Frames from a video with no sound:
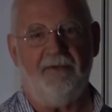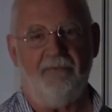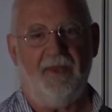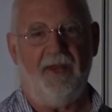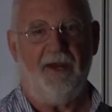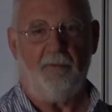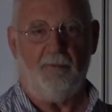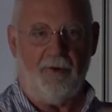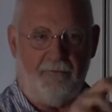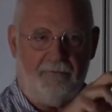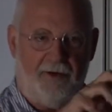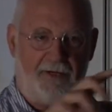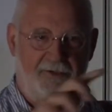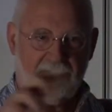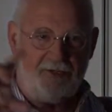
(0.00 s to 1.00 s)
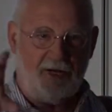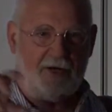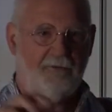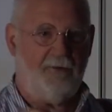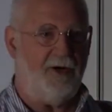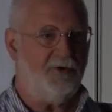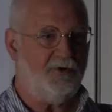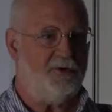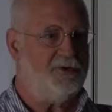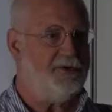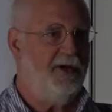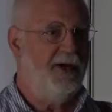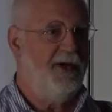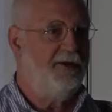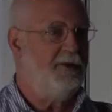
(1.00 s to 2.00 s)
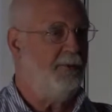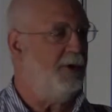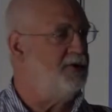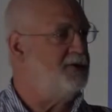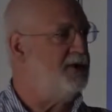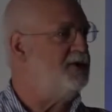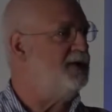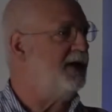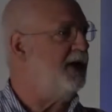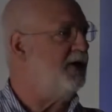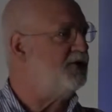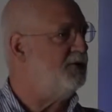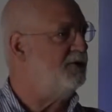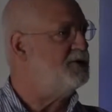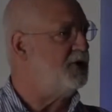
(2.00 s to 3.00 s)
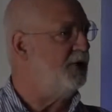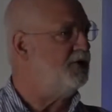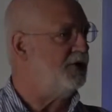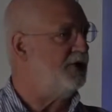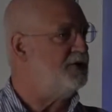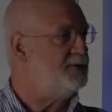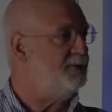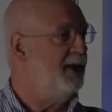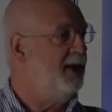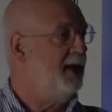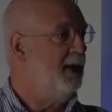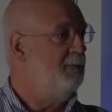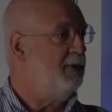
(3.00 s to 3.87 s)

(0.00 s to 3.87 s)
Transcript: They had red flags as decorations. They weren't an indication of socialism.